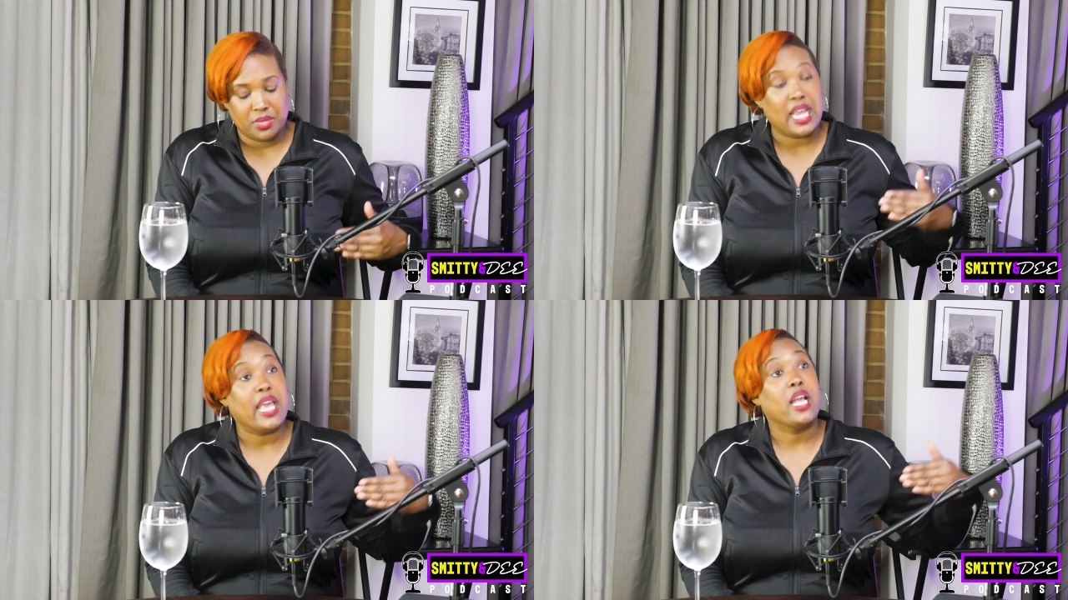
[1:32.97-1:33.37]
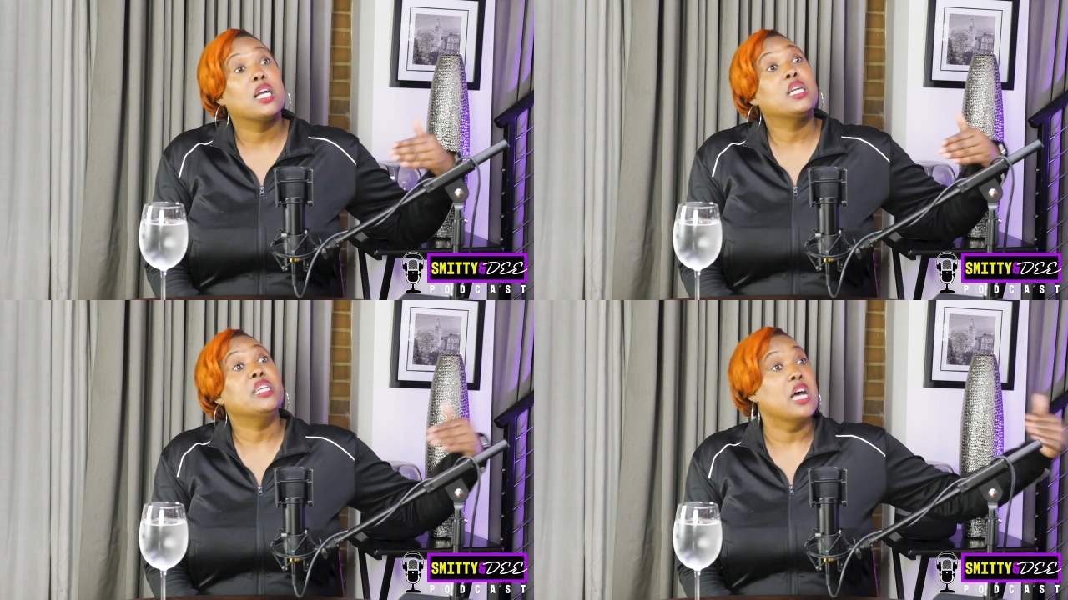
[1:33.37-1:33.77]
take
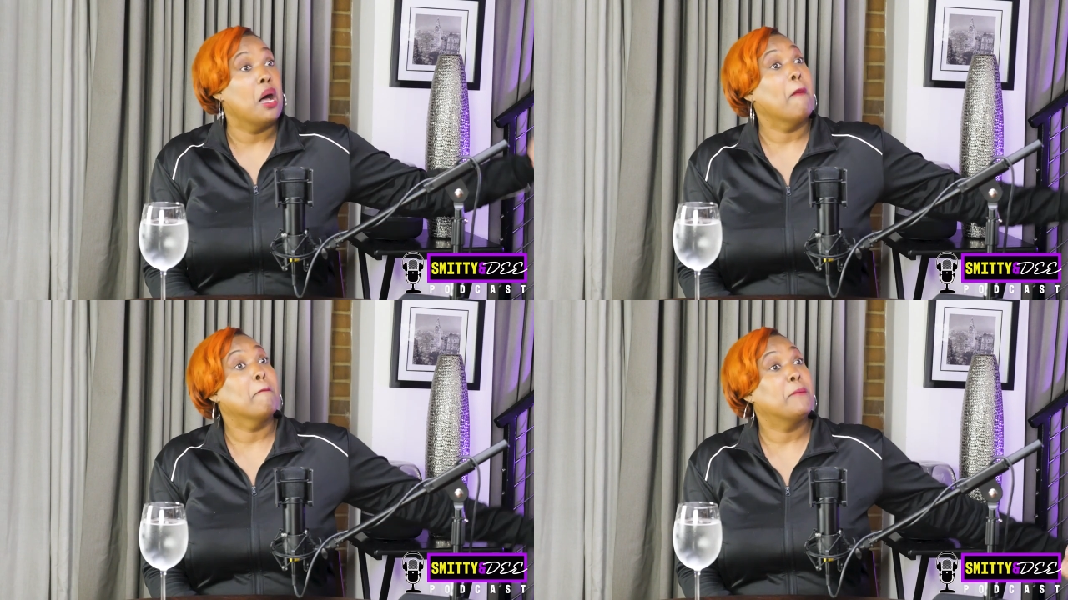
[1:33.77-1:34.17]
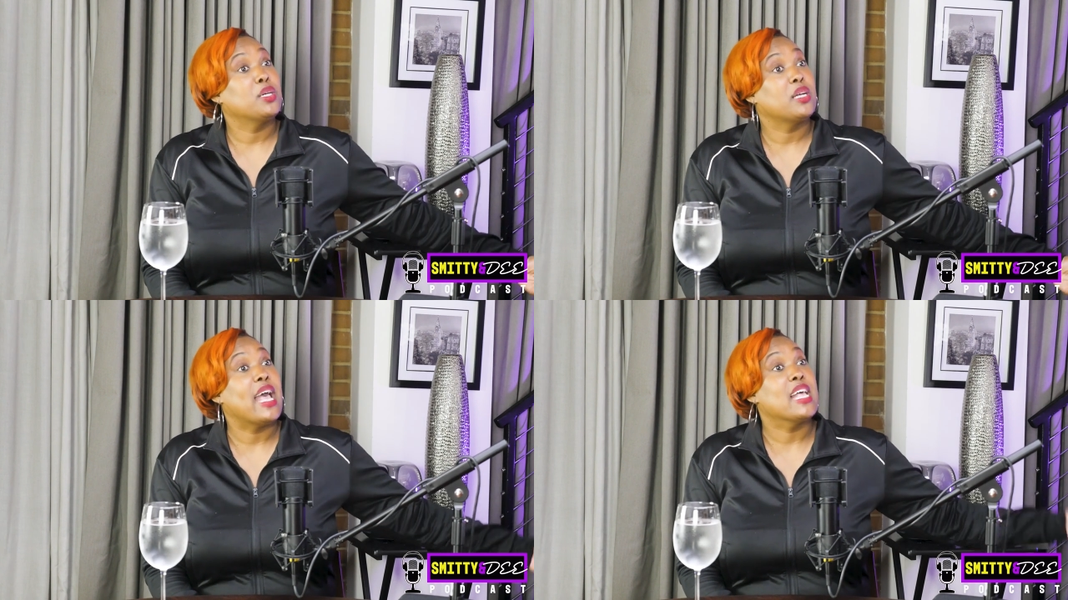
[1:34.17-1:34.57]
a dump
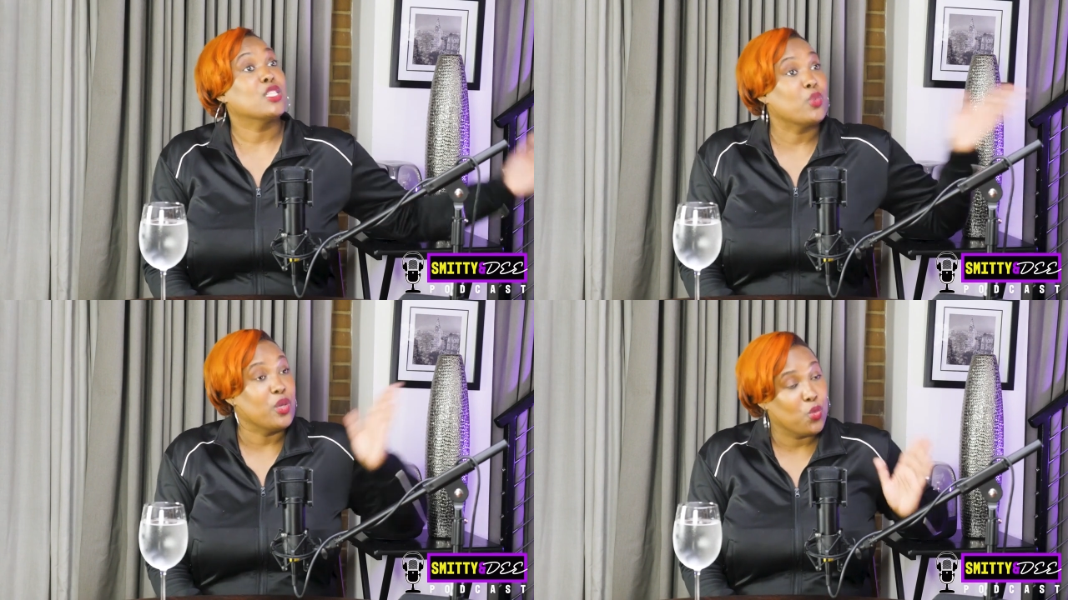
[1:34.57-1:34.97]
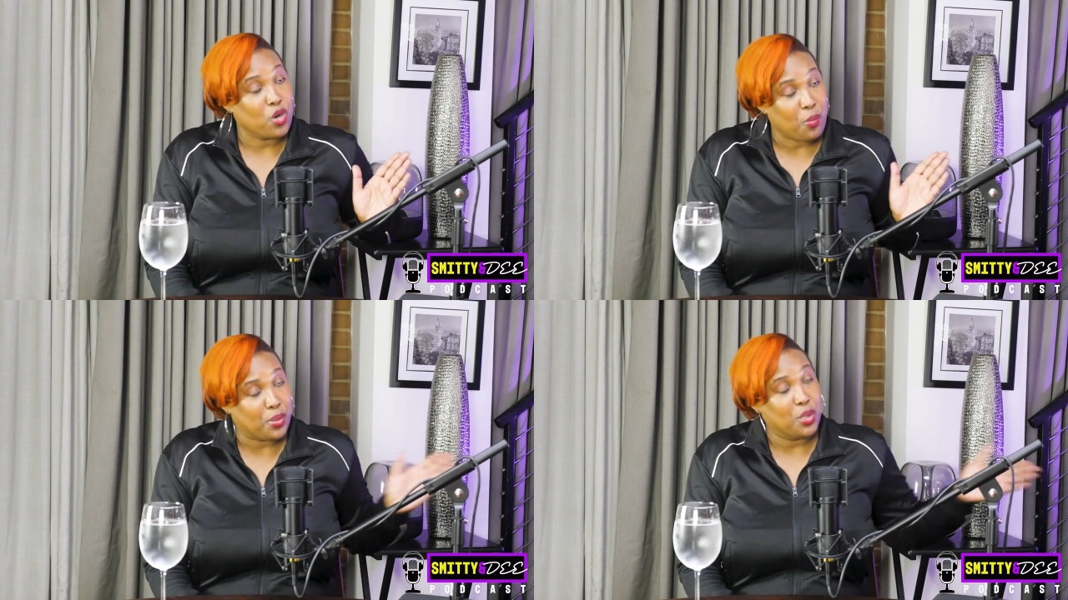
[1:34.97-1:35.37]
as we
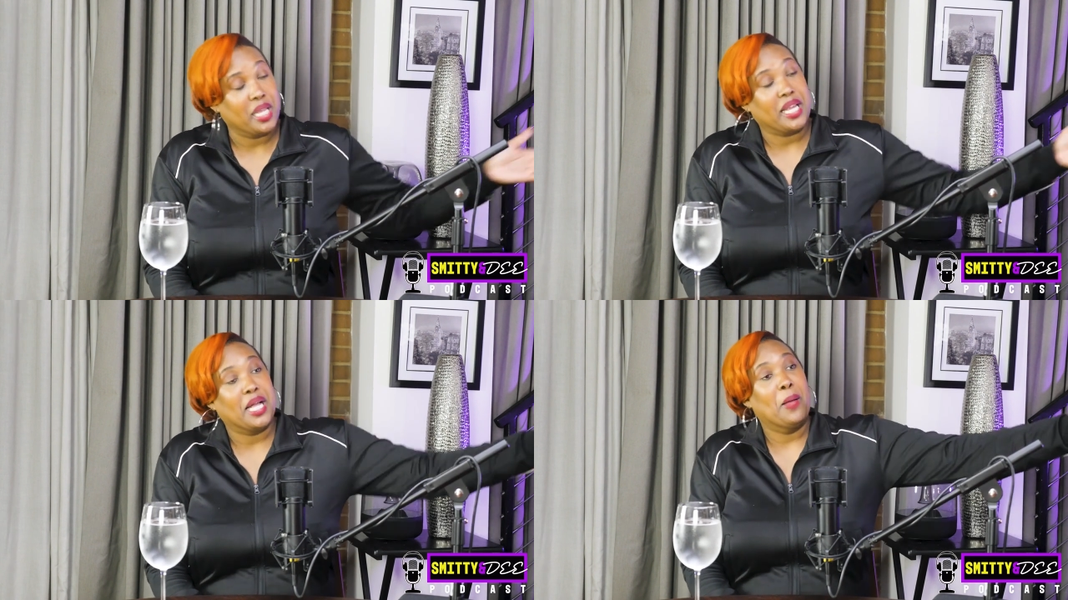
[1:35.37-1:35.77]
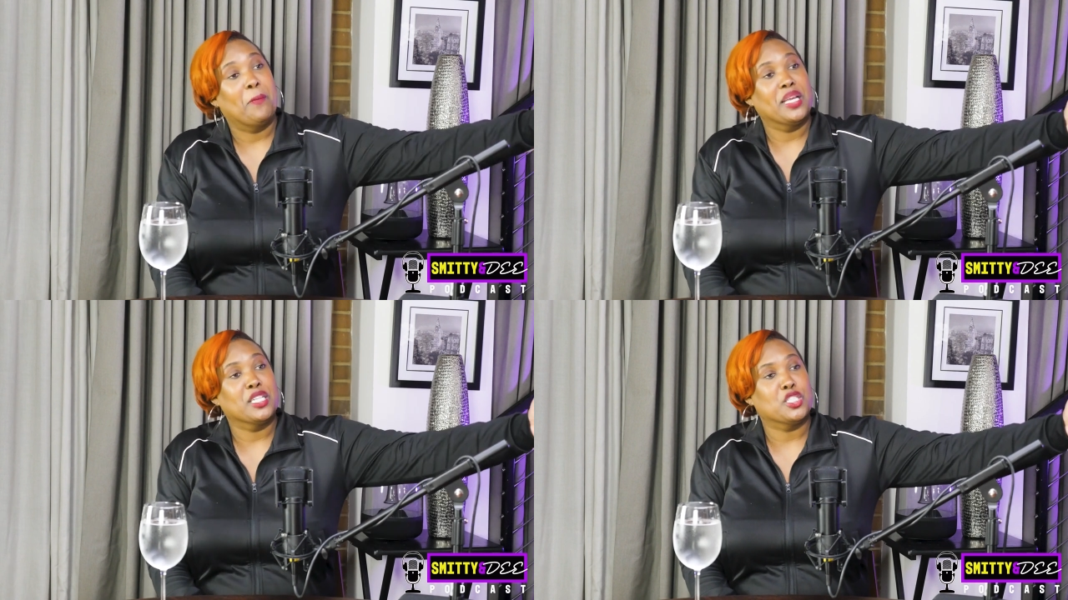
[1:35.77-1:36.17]
were pulling up
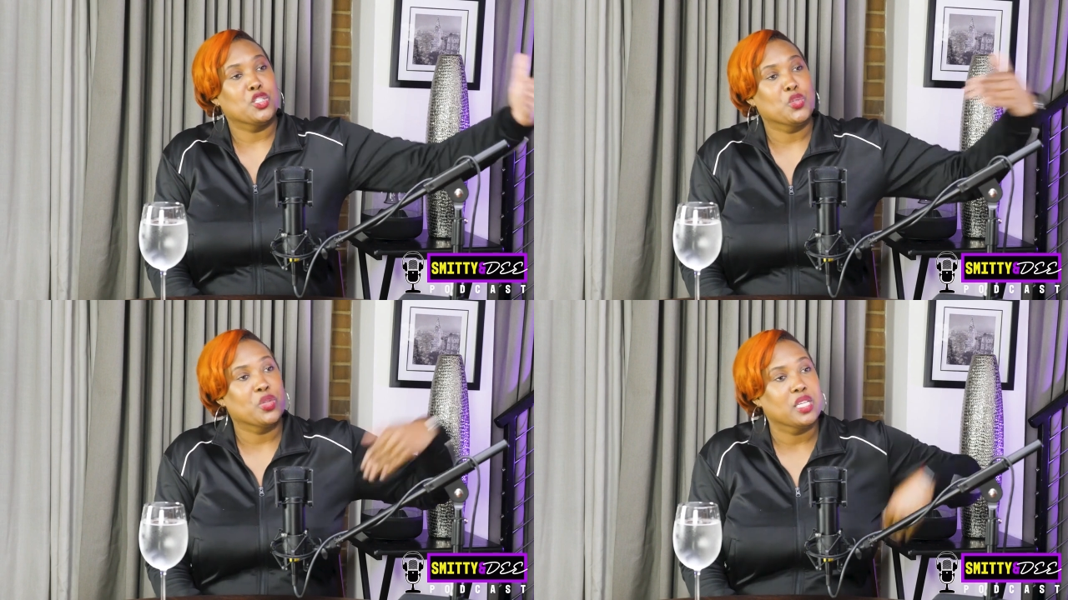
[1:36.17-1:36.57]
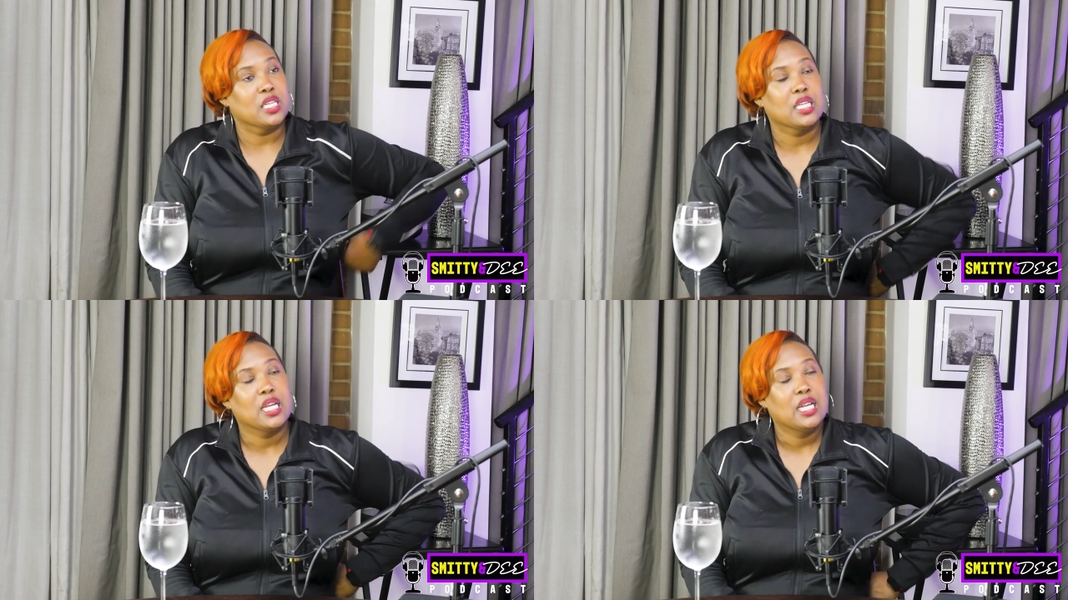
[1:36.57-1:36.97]
into the,